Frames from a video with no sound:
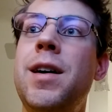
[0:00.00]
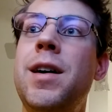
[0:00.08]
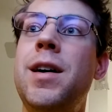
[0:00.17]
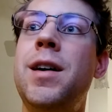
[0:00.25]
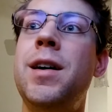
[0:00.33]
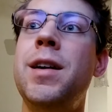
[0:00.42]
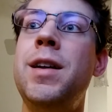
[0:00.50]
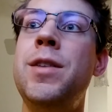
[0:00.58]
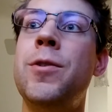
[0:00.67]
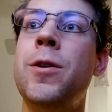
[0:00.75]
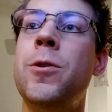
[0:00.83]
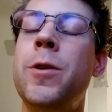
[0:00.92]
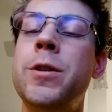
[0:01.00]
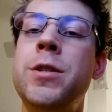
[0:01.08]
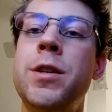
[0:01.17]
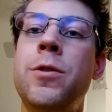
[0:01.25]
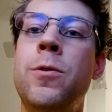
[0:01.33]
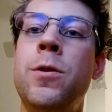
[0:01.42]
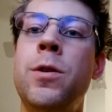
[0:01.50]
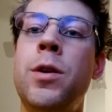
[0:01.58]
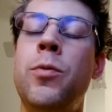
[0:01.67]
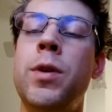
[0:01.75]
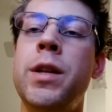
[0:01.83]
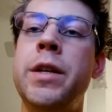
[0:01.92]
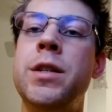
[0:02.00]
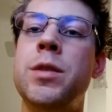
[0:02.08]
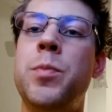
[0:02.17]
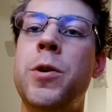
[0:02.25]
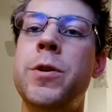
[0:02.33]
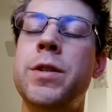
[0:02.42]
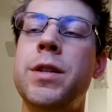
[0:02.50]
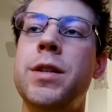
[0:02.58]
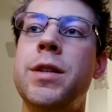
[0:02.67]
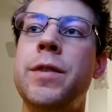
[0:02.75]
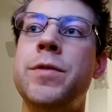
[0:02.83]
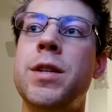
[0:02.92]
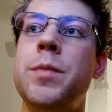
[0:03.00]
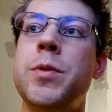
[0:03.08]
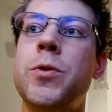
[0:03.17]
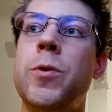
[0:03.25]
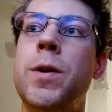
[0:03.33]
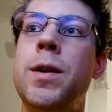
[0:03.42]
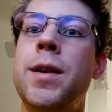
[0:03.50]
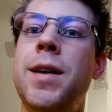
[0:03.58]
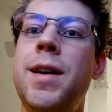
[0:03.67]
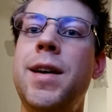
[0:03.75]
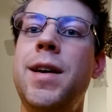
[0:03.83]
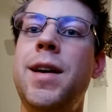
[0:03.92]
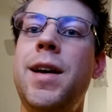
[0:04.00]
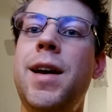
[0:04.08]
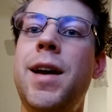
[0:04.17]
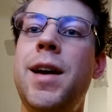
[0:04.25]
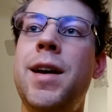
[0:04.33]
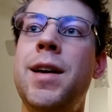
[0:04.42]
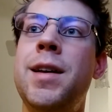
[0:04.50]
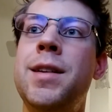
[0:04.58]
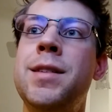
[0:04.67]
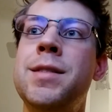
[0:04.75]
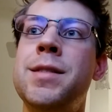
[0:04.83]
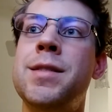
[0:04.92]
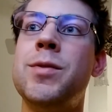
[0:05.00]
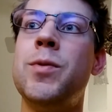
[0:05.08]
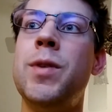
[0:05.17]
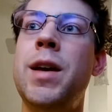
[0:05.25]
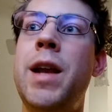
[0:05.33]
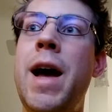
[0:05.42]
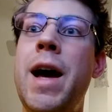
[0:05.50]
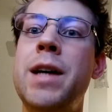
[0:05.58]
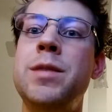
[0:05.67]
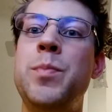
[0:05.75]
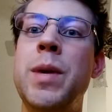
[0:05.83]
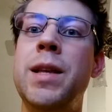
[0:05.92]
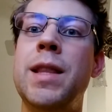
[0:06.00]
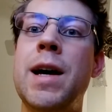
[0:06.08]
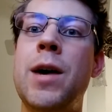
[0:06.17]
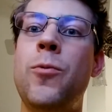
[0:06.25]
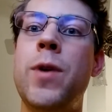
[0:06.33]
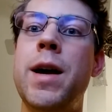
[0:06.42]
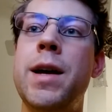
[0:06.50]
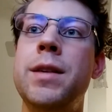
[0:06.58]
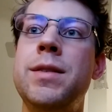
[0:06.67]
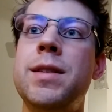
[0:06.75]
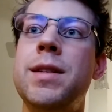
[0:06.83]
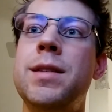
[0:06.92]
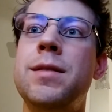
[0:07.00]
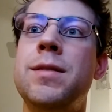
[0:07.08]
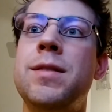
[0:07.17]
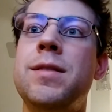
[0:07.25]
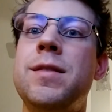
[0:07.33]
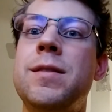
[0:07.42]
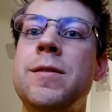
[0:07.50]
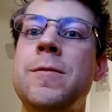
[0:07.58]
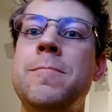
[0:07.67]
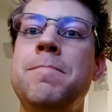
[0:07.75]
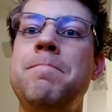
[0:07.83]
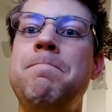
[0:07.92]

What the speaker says: either a Christian or a religious person of some sort. And it has been that way since,